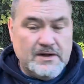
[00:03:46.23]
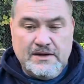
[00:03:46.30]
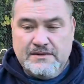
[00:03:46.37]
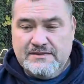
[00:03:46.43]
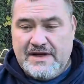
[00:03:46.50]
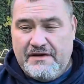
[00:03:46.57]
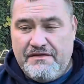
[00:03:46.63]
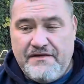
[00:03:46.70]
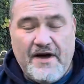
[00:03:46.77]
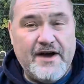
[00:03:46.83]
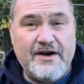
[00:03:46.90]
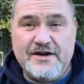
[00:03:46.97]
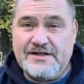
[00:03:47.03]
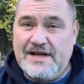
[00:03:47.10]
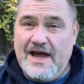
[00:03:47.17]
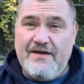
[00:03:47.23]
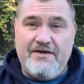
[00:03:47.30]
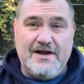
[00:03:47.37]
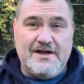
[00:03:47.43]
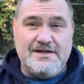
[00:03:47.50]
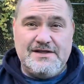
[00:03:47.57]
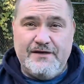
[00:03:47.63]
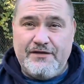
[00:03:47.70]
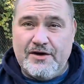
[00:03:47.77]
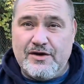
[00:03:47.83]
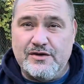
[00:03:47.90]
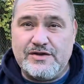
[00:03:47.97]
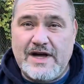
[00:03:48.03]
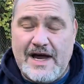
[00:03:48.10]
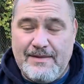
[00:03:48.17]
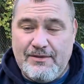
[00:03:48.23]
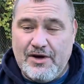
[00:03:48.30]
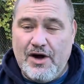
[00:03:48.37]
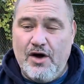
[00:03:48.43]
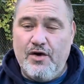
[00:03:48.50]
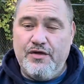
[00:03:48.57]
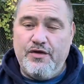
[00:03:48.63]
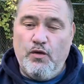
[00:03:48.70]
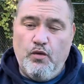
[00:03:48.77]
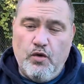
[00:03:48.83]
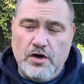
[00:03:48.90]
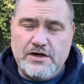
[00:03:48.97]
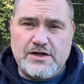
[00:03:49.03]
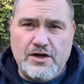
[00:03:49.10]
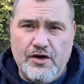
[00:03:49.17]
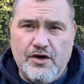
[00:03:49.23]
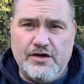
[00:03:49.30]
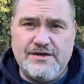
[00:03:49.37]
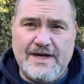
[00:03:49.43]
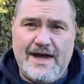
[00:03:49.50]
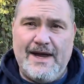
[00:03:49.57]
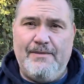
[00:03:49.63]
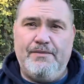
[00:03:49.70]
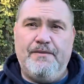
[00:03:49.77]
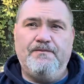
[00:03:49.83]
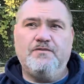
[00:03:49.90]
That fire is having a difficult time to go. The wood's a little damp.